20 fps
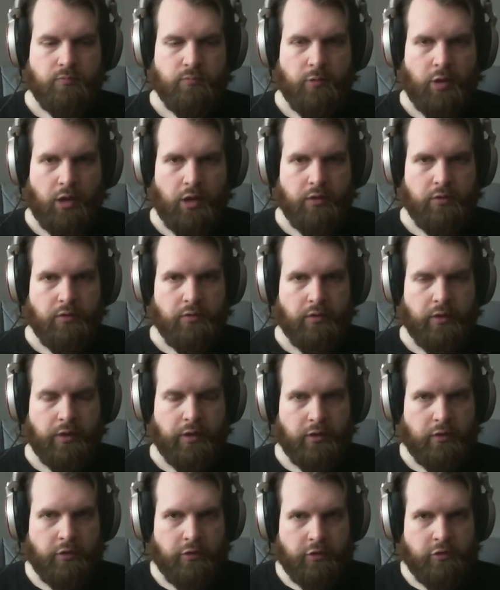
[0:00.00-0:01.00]

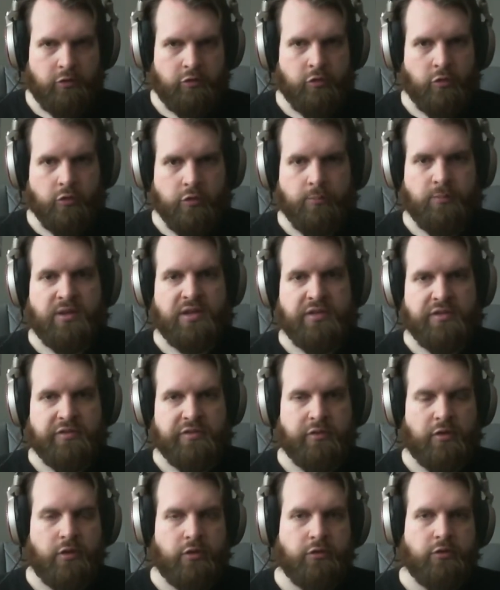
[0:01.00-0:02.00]
the shoulder
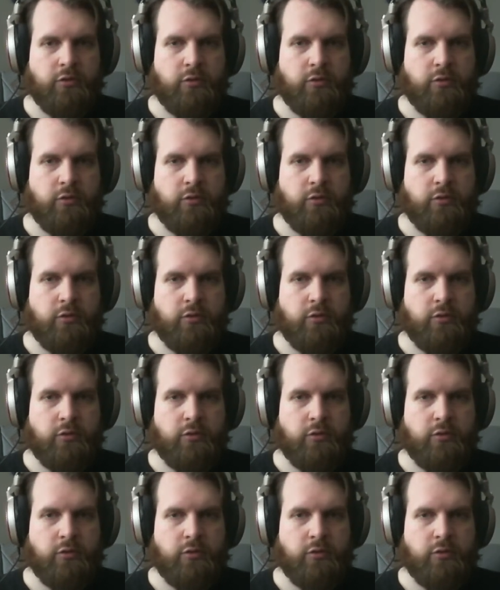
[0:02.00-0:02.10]
buttons all